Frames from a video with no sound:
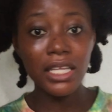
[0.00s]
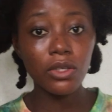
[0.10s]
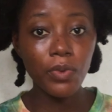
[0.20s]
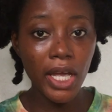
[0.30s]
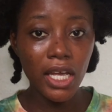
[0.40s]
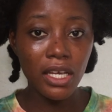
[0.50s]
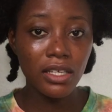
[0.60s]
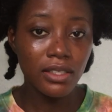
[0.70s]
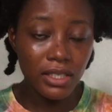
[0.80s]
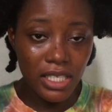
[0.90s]
the way,
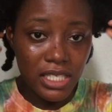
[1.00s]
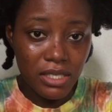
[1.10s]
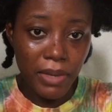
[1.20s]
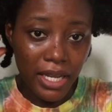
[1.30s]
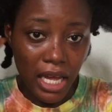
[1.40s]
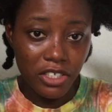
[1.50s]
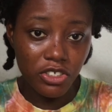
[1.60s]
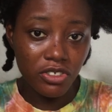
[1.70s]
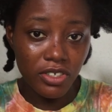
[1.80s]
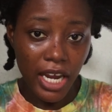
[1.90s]
this is my
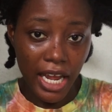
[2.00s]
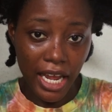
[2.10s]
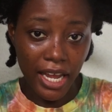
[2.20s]
natural hair.